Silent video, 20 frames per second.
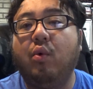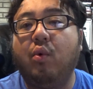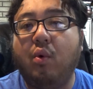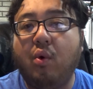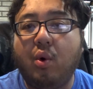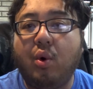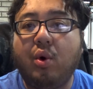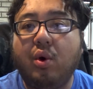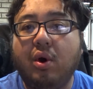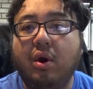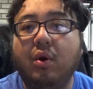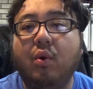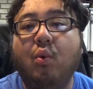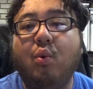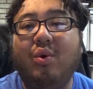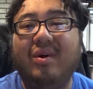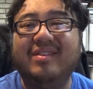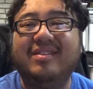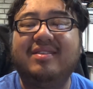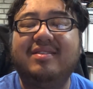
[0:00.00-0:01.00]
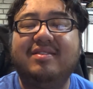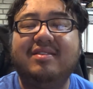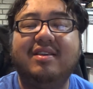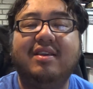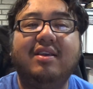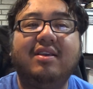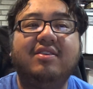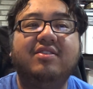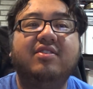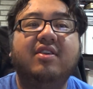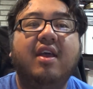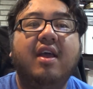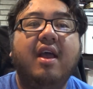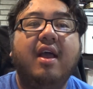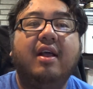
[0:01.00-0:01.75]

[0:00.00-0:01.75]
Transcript: War 1/6